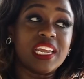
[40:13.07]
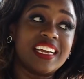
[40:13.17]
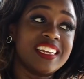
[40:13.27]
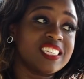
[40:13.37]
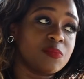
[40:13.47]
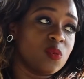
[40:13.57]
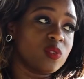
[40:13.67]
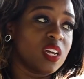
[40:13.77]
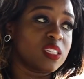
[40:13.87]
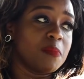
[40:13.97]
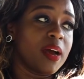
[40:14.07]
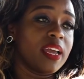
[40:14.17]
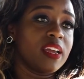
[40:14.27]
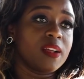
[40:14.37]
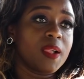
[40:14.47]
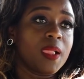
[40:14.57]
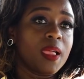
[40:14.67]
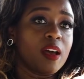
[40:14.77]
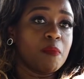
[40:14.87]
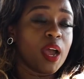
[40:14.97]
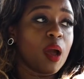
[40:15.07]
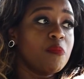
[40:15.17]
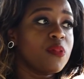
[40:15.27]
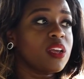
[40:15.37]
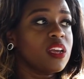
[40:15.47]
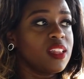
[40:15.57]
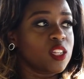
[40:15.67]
on English because that's my upbringing.